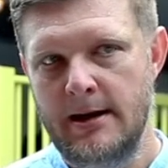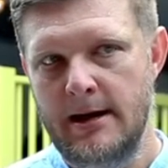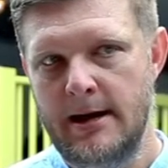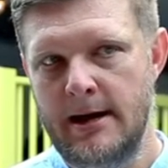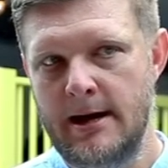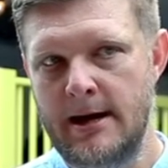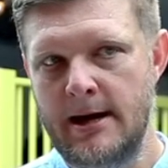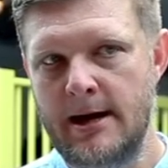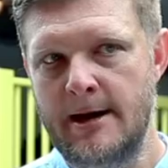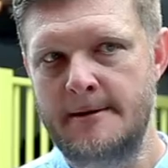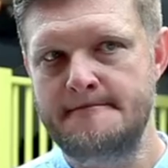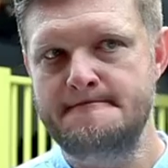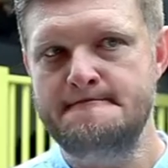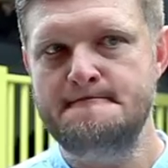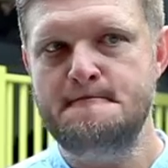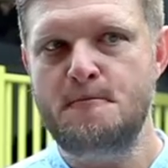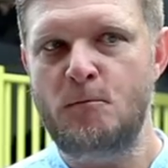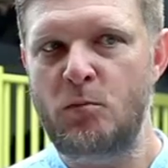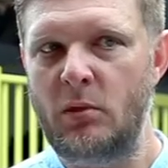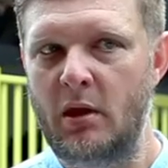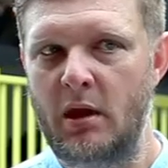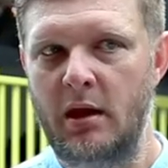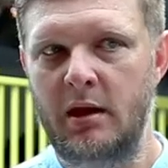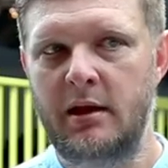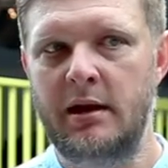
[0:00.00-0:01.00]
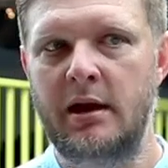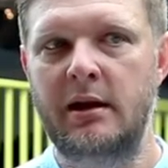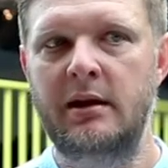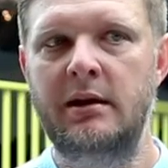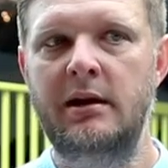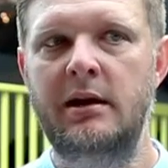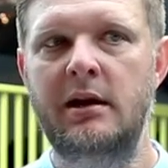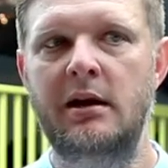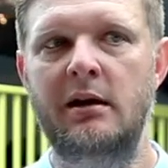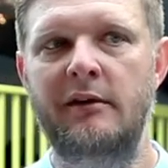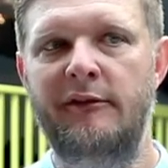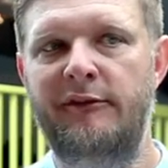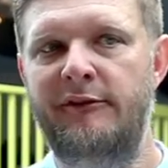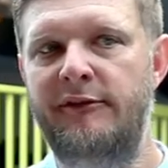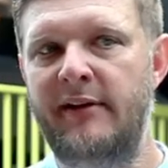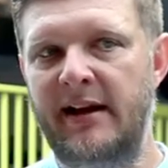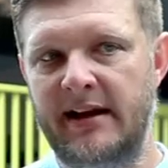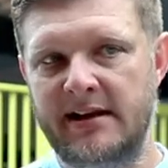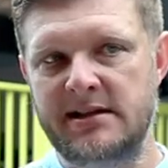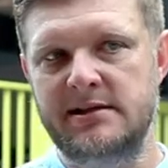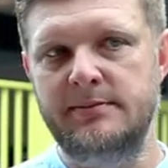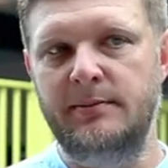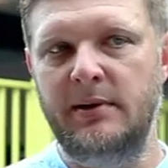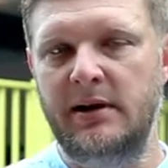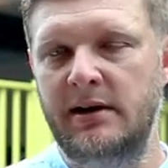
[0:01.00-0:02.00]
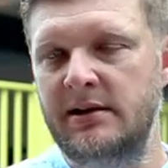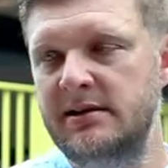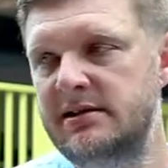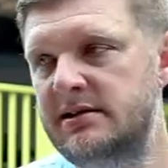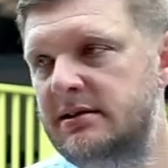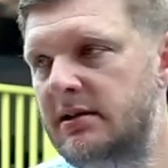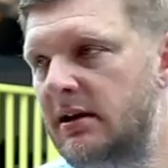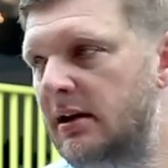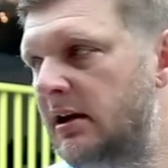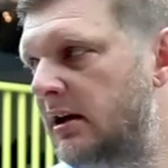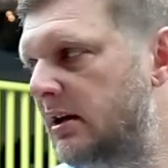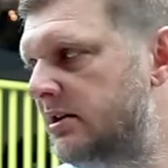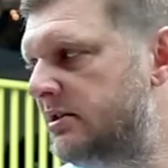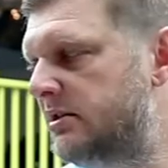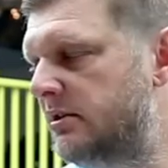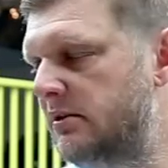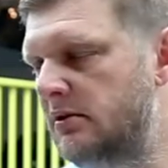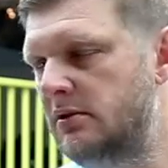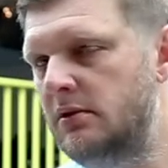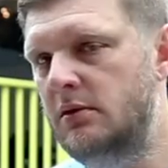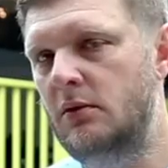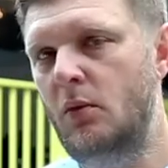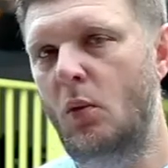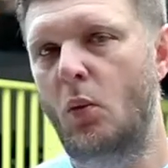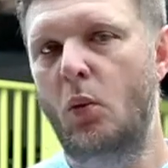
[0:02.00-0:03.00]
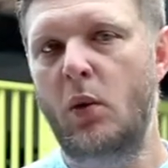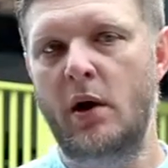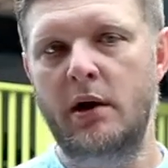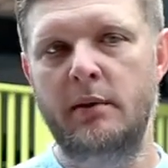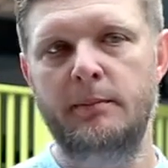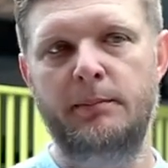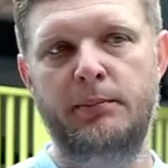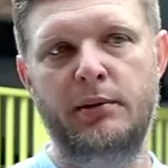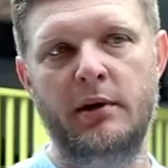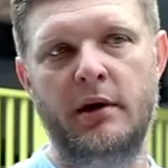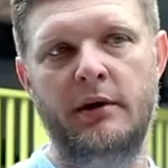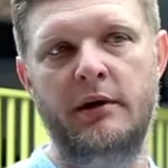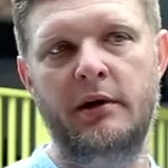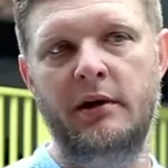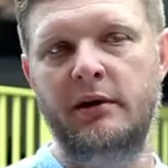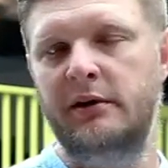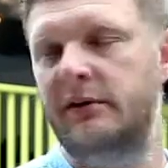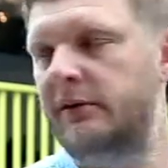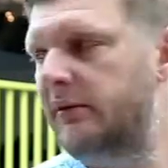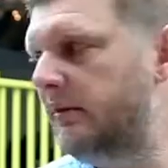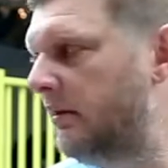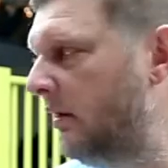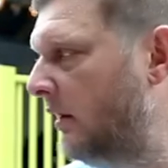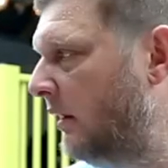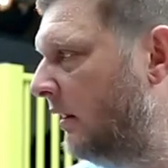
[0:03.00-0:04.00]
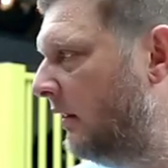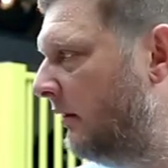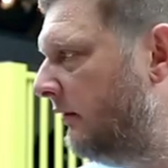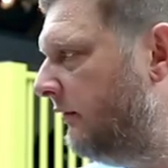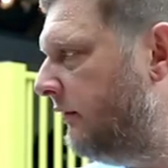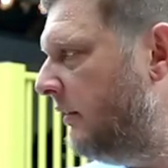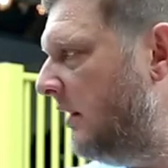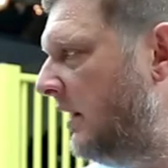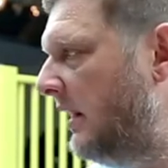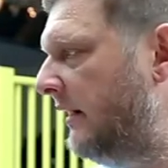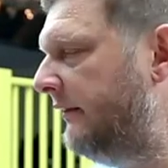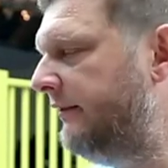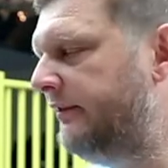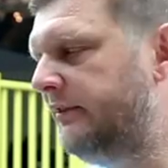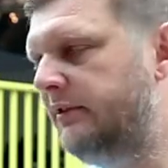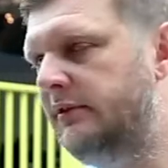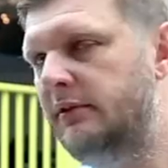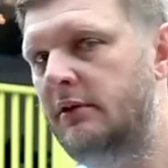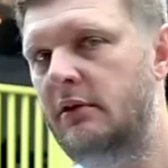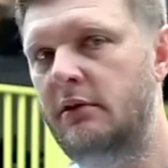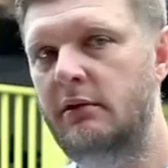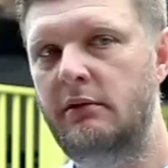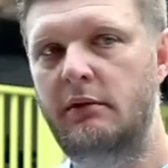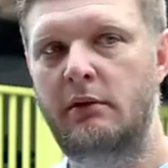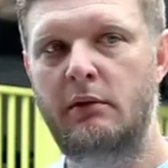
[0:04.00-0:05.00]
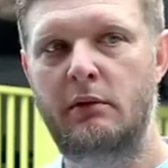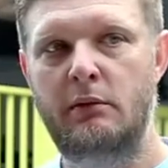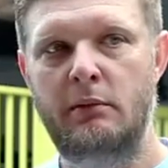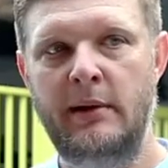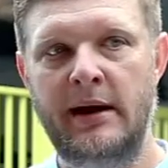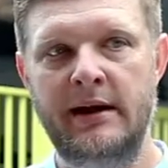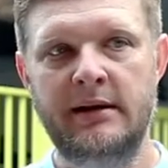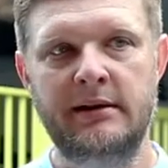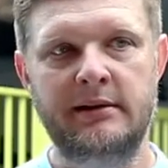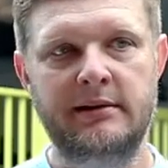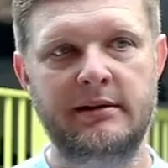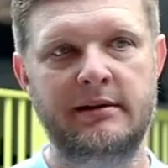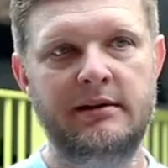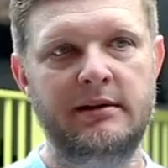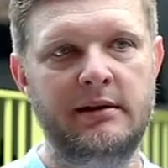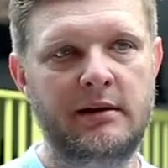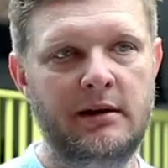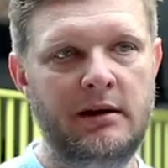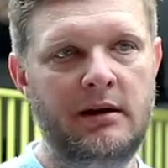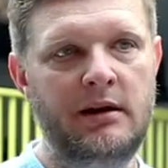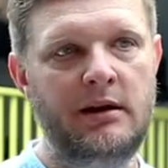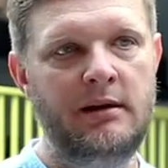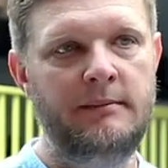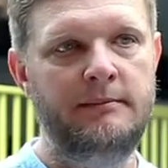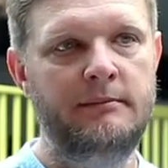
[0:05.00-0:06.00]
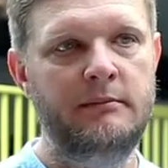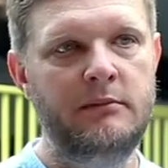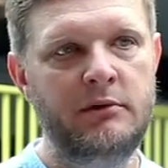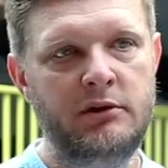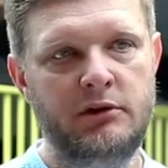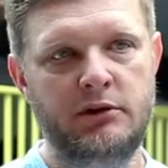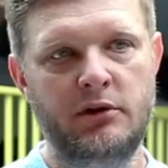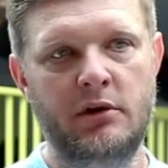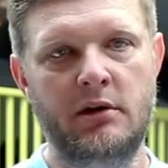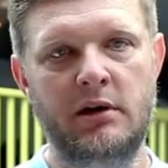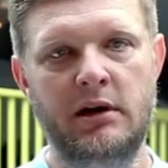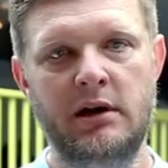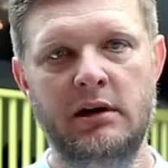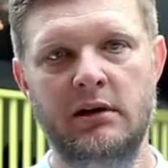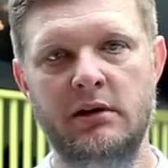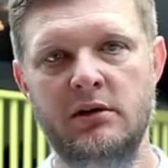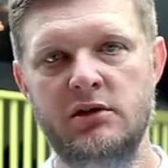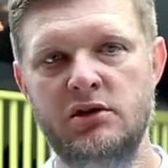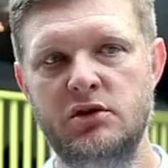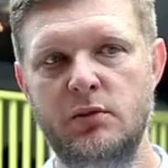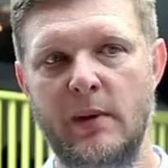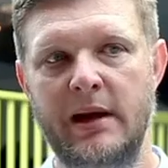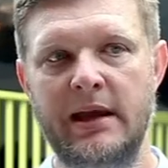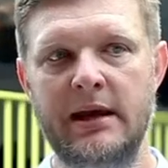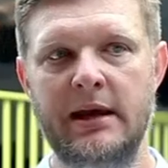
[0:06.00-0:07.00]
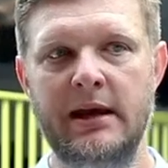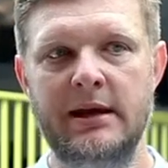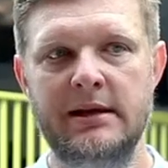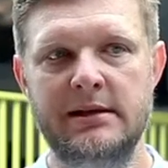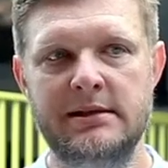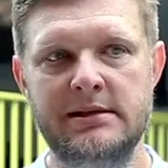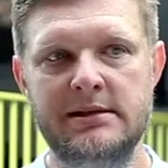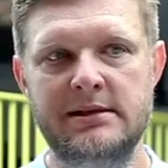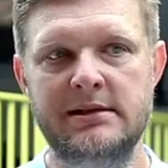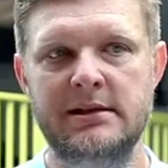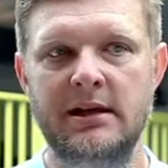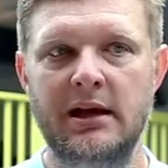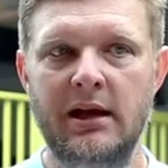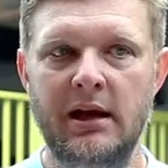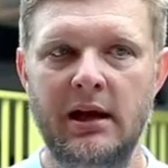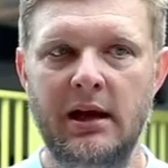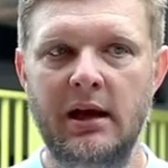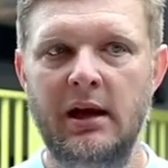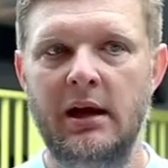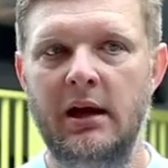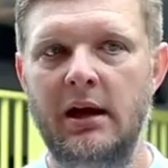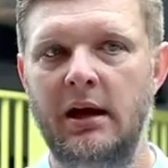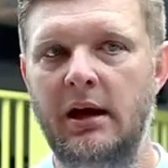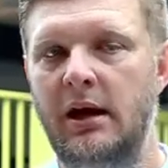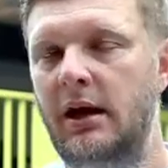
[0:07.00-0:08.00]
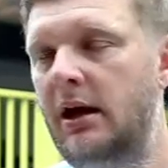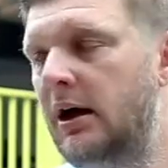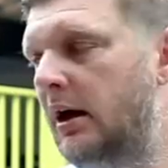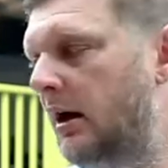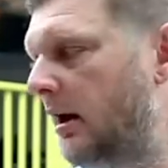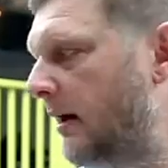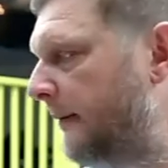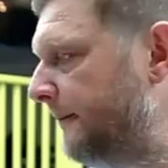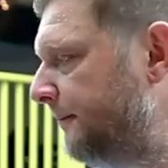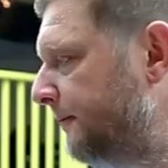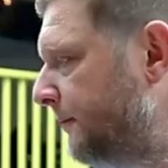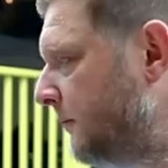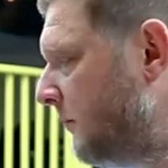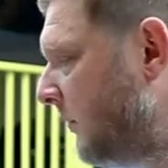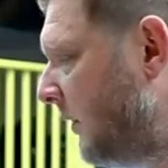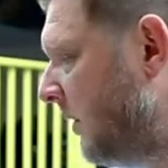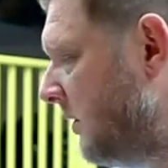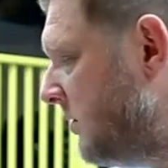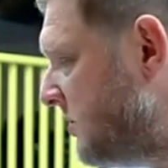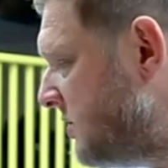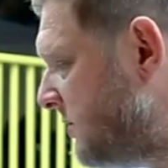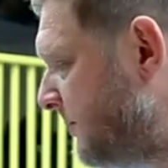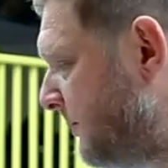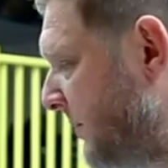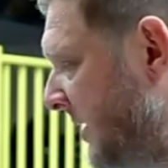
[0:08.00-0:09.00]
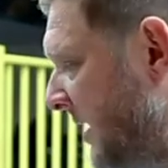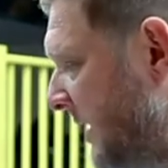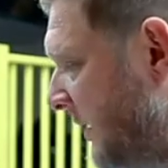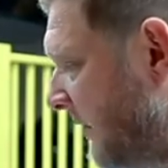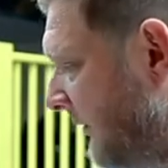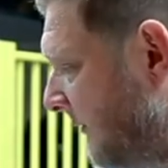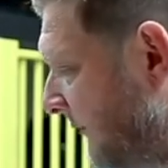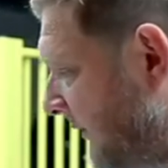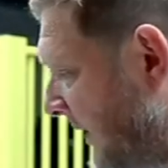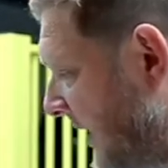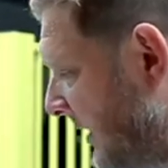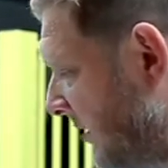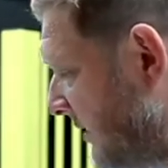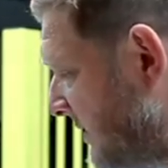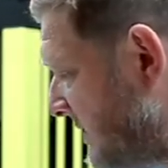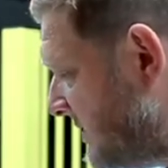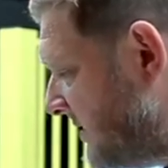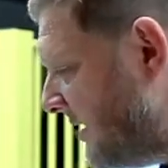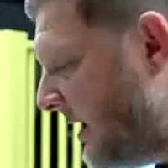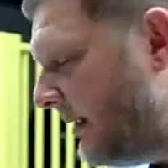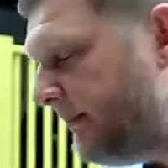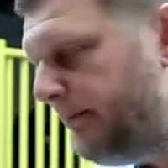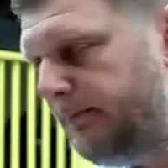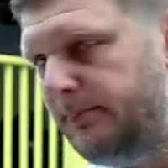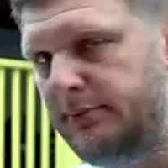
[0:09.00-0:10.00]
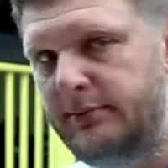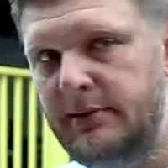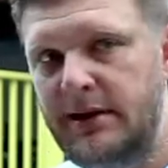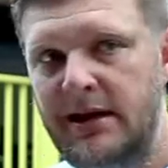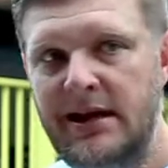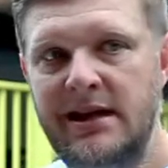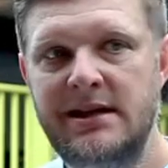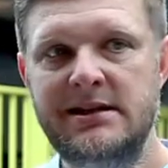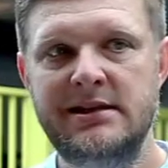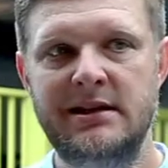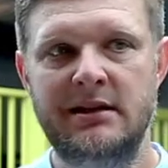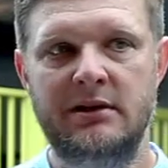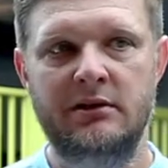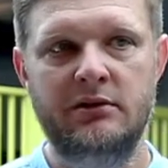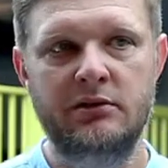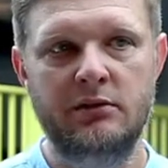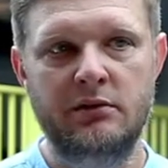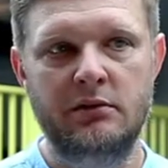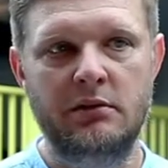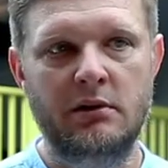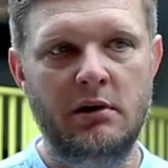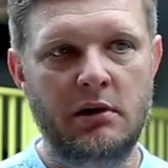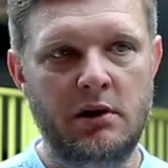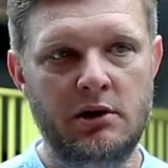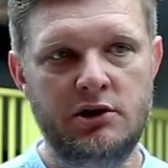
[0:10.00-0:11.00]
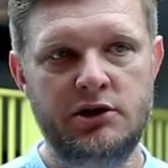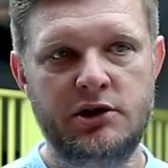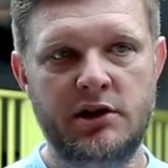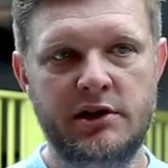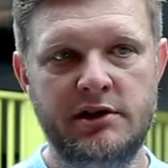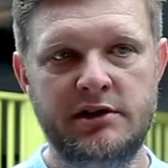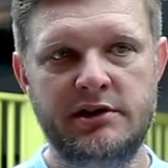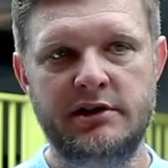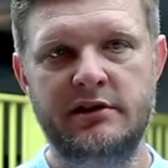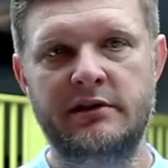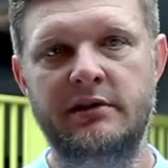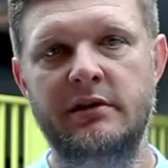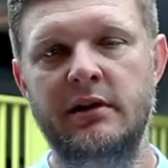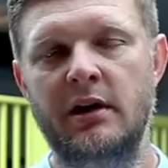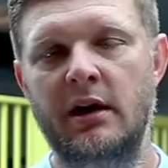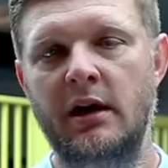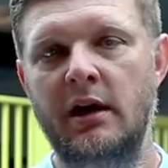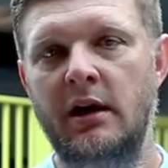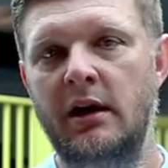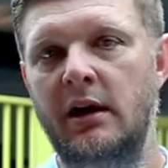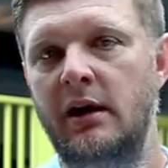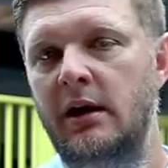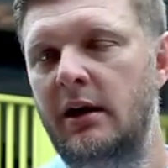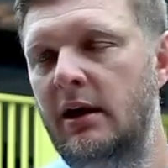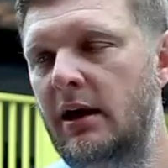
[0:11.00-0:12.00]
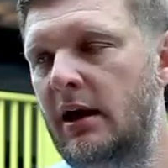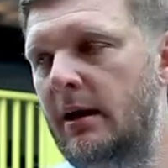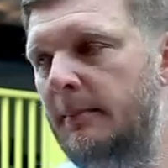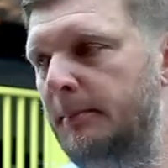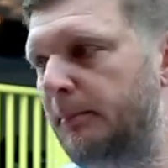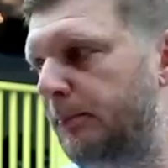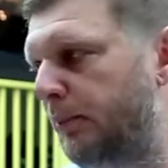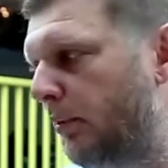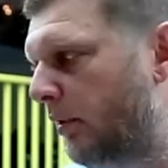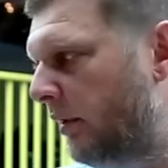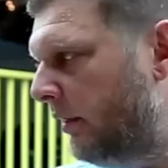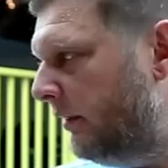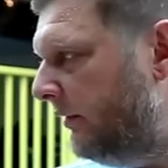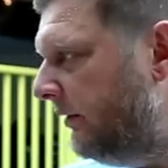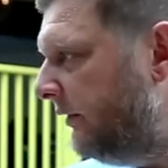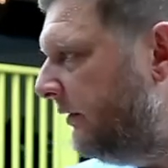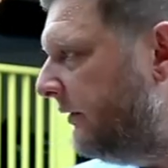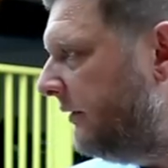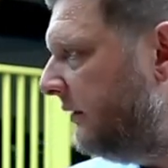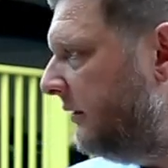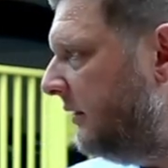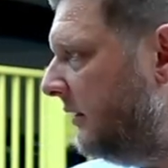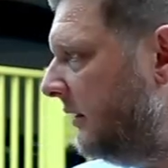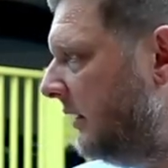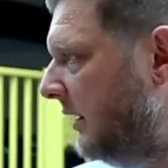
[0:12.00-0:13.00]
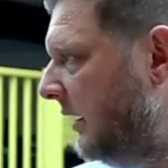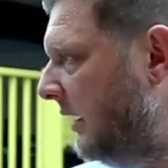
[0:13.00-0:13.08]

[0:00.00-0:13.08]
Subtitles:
Again here, flexible installation, one product for left or right turning swing gates. Speed and final snap, easy to adjust. Important,